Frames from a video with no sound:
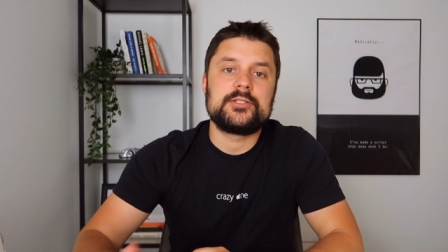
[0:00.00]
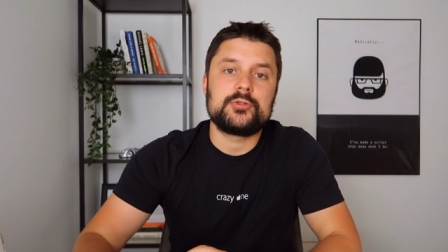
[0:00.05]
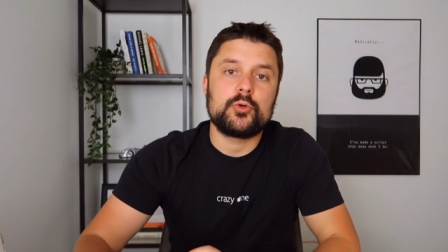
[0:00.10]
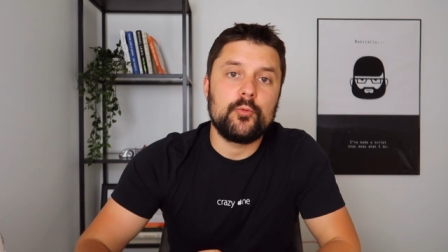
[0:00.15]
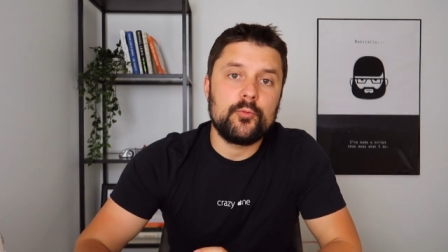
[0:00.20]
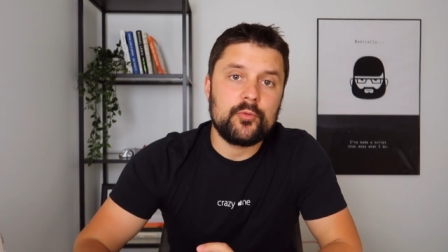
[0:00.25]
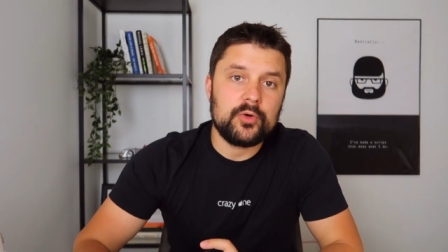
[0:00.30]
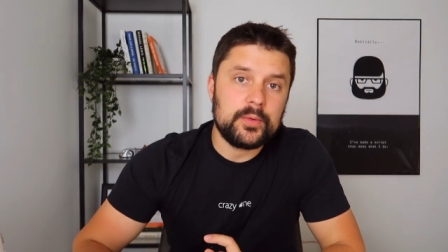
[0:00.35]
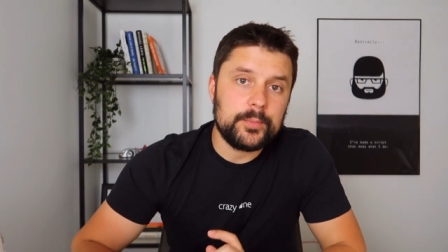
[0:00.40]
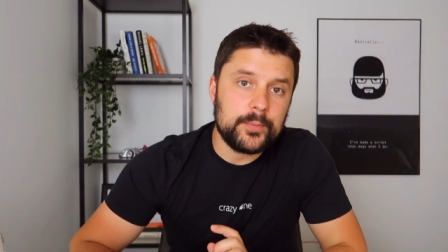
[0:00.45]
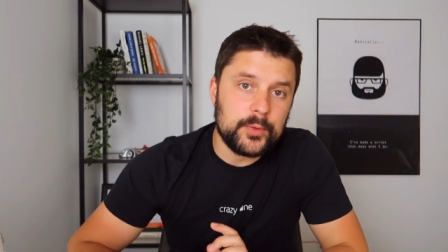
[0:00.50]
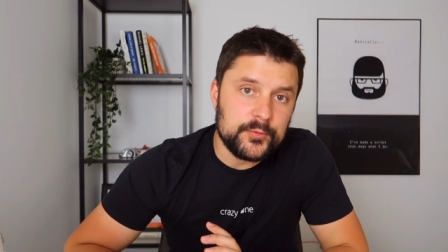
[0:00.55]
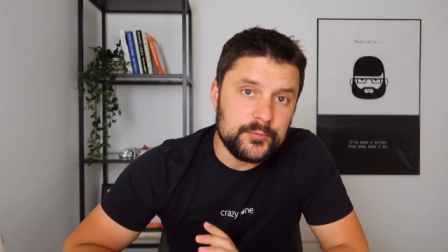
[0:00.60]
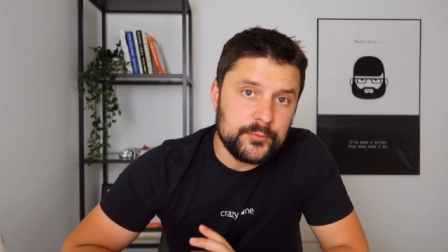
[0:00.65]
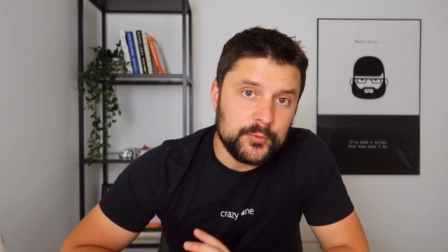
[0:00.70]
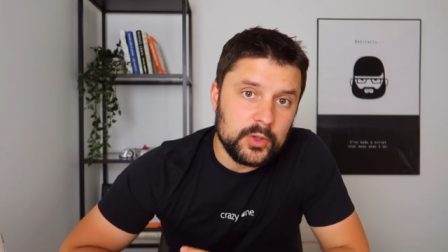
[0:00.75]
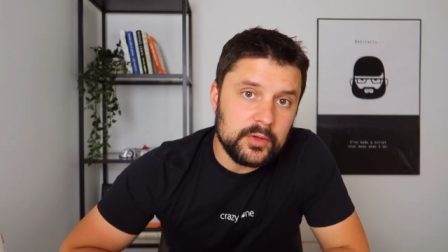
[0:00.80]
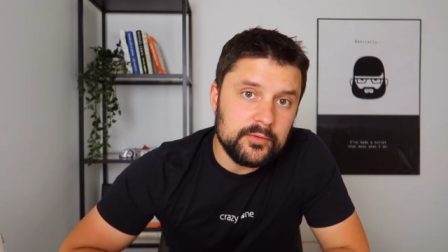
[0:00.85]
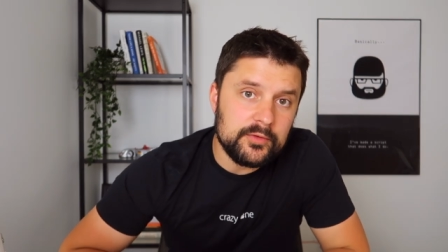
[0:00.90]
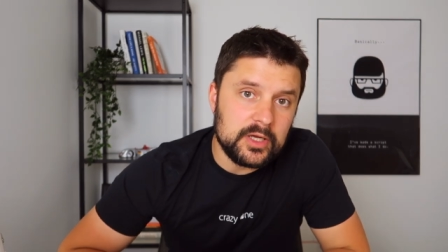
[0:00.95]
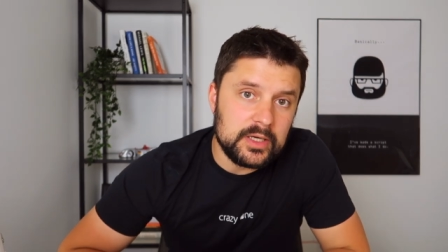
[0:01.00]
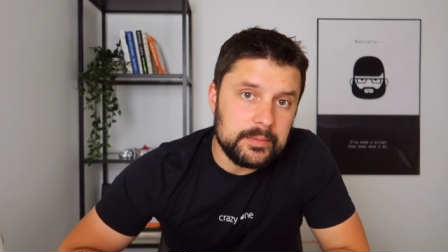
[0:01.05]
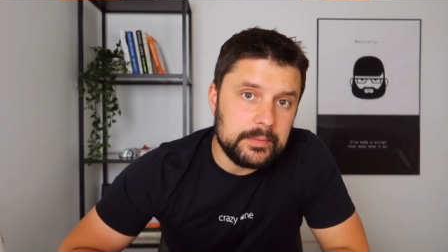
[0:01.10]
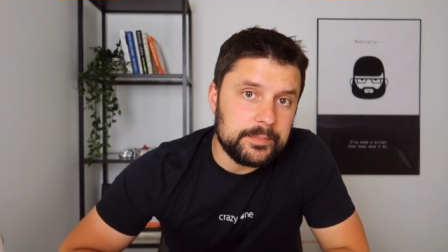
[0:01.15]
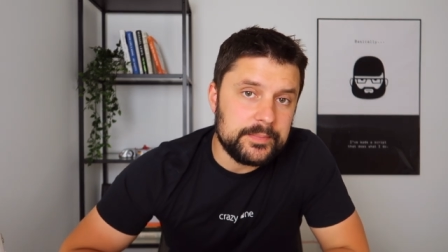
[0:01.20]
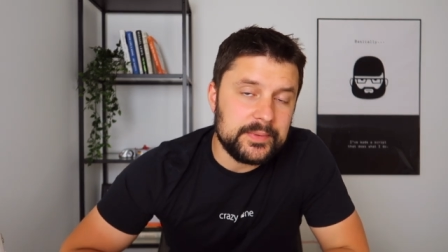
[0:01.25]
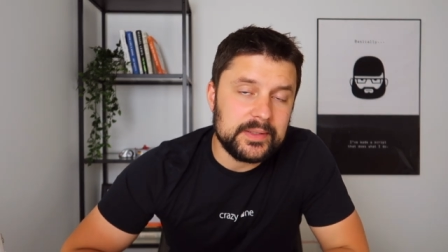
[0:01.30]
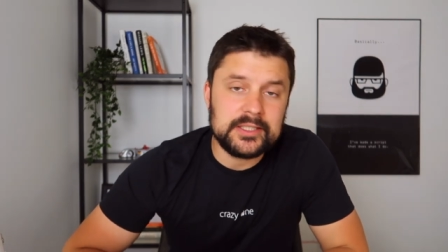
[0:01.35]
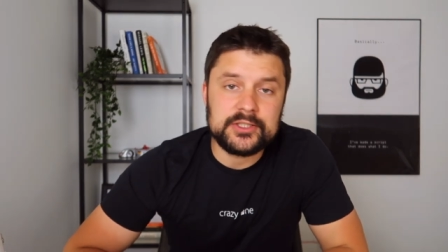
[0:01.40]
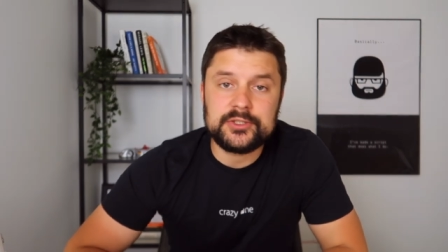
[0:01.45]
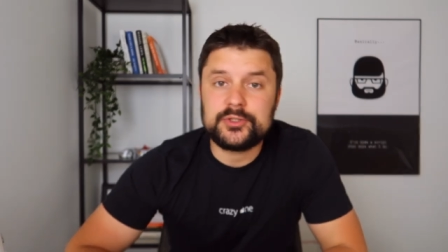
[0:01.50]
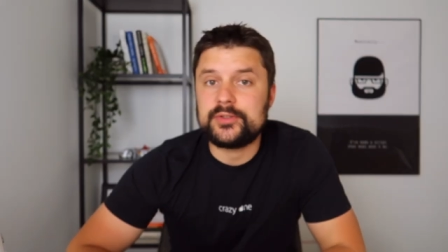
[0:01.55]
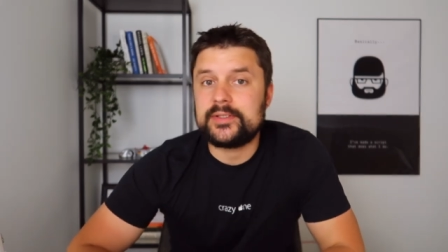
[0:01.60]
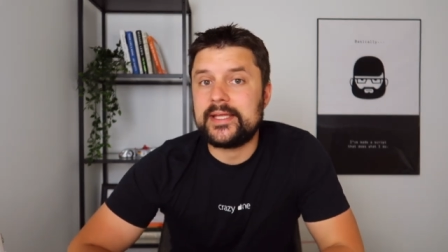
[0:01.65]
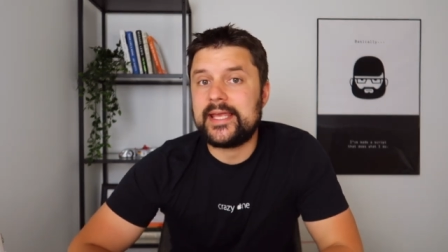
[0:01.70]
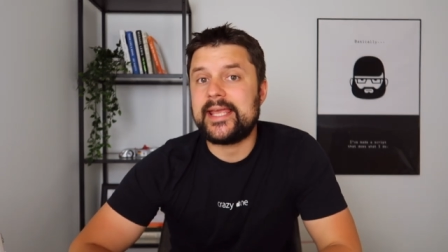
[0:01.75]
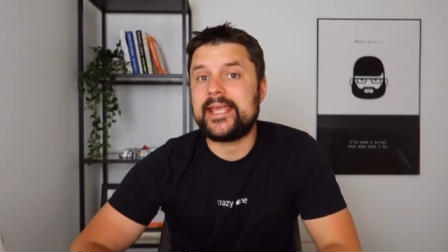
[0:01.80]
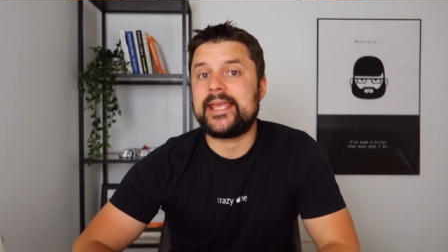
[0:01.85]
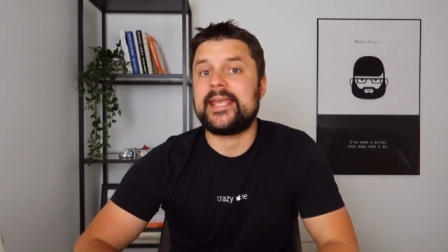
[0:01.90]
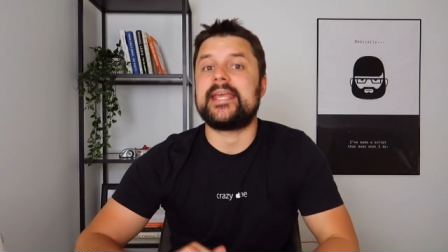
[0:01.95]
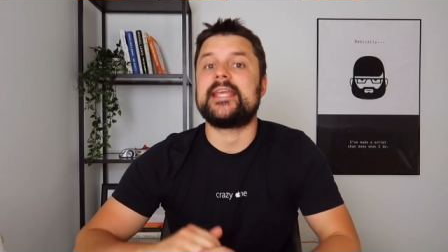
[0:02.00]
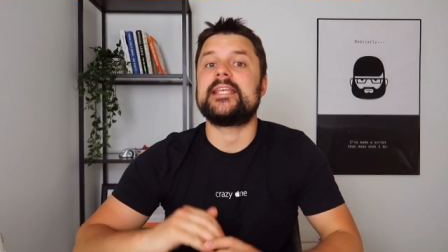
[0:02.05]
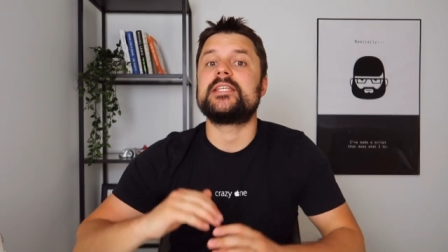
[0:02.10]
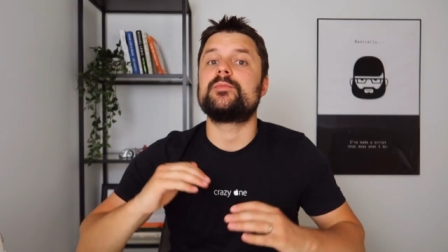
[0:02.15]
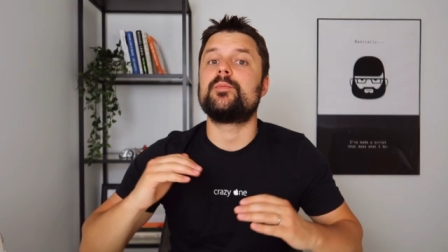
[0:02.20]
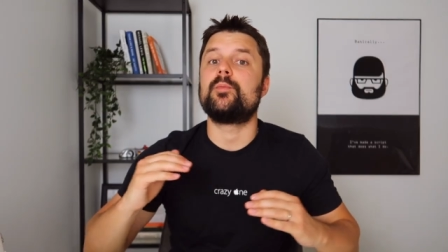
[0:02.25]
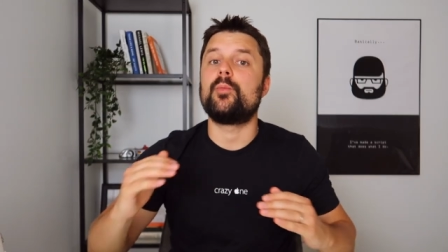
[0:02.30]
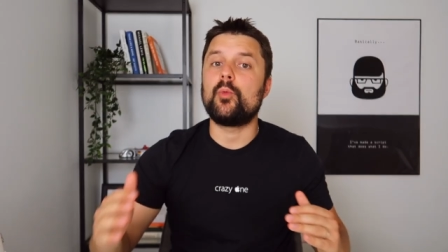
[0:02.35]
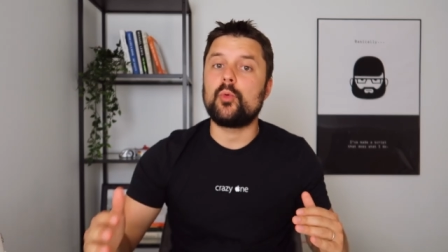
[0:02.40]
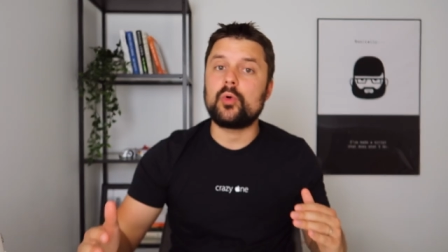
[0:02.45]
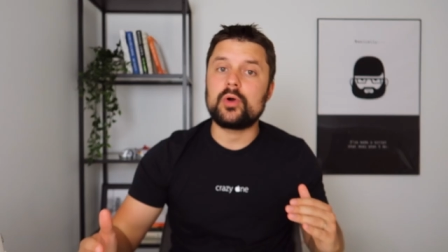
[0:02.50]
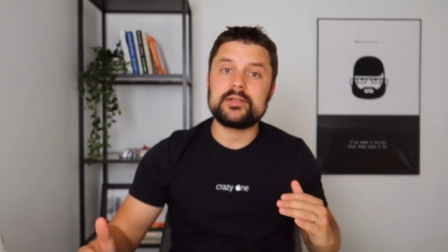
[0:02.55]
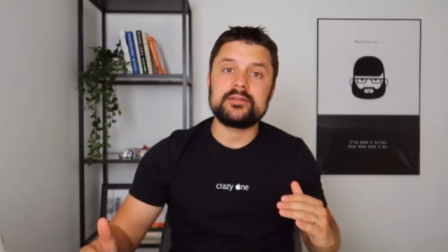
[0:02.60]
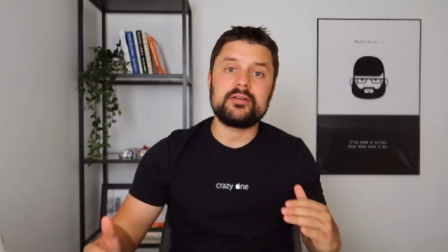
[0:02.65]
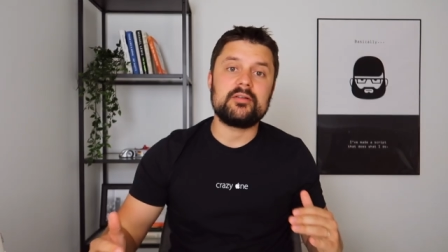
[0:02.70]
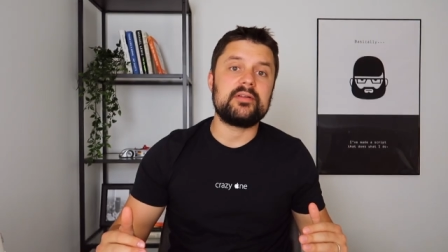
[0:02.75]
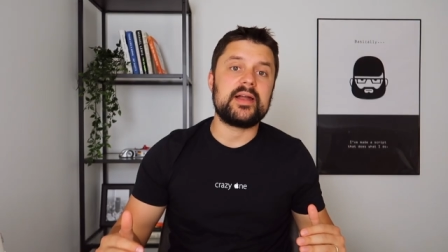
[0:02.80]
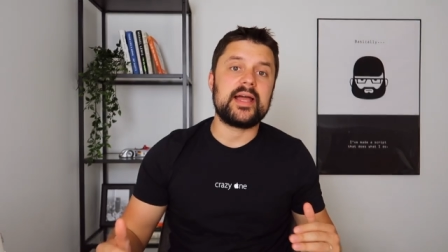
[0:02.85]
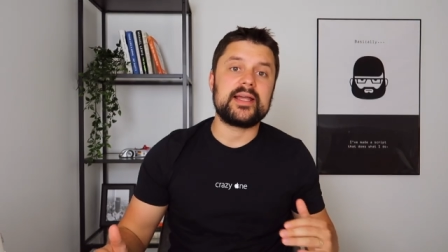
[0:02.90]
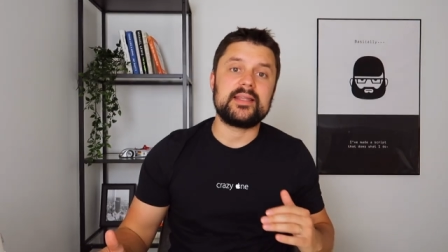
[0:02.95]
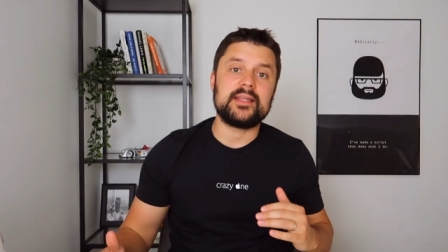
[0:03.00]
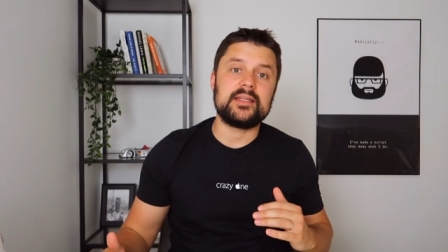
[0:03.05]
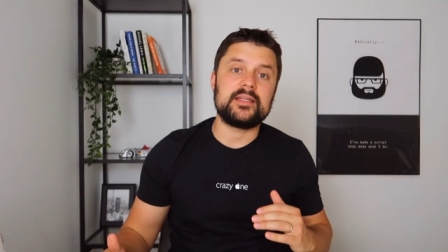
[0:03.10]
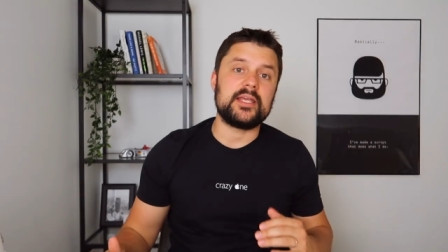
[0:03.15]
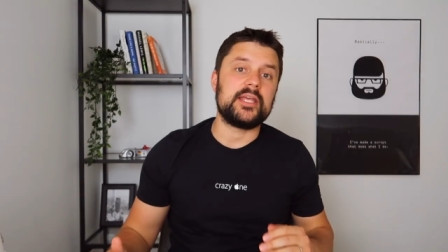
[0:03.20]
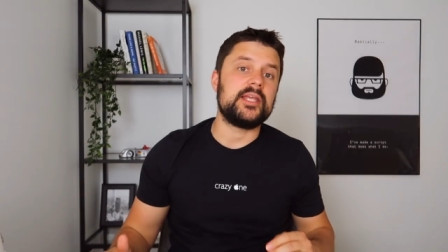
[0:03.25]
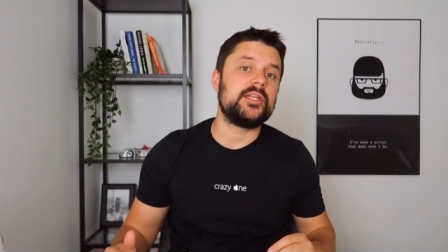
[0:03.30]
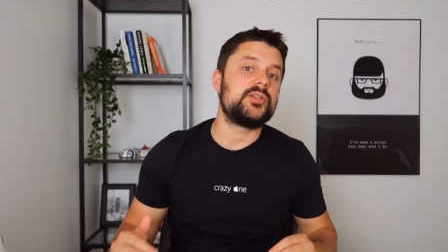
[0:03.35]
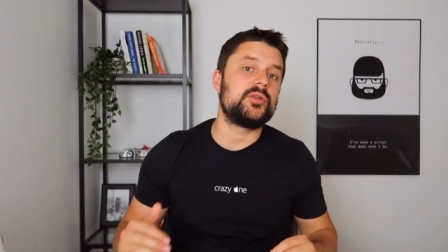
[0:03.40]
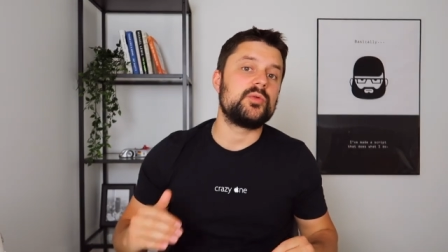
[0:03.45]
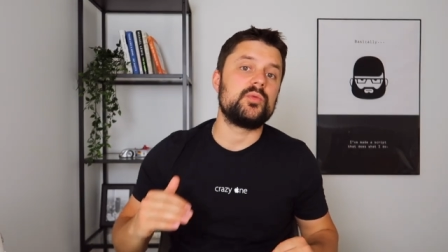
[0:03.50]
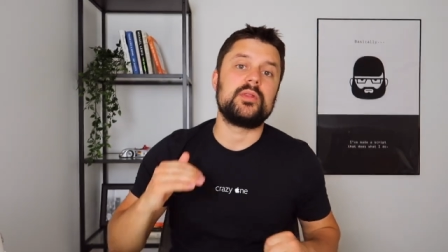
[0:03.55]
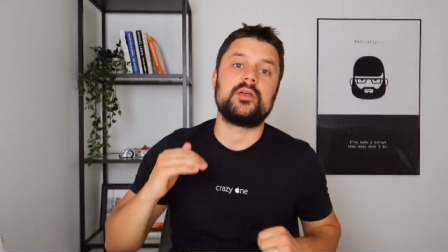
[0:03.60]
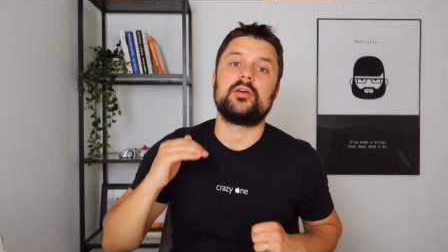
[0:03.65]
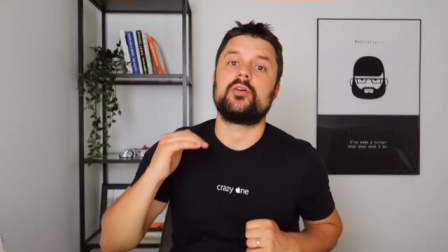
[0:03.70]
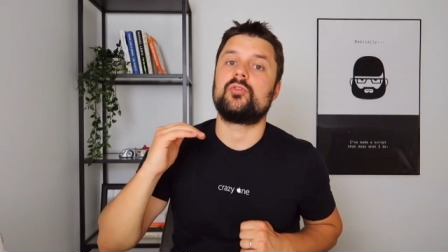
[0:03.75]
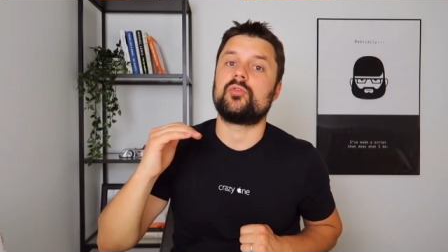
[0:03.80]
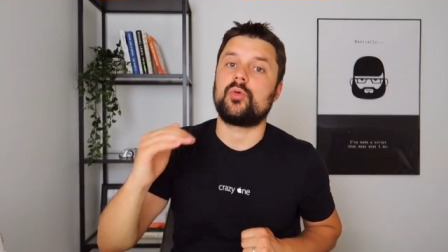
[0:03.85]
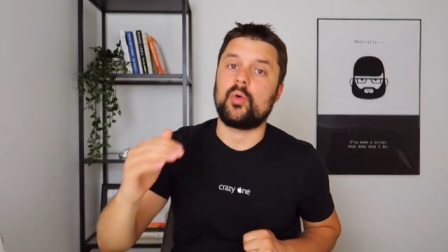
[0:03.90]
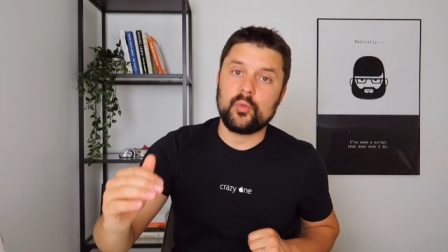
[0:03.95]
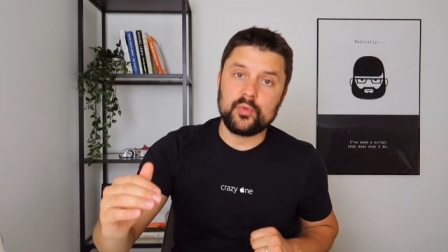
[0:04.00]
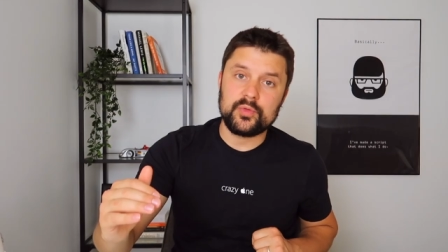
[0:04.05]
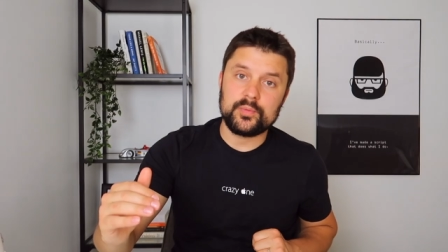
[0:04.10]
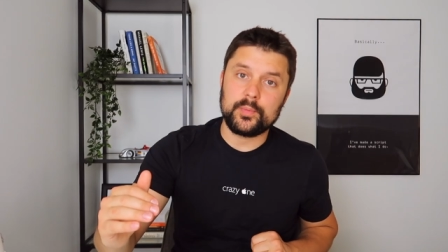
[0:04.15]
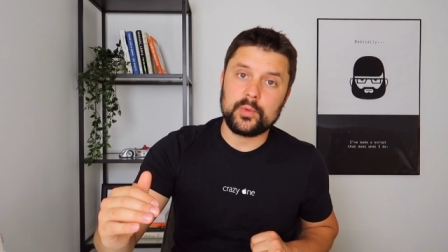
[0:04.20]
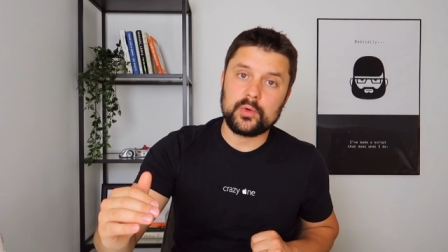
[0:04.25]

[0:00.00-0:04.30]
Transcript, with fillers: So for a portfolio we're going to be building today is more directed into the growth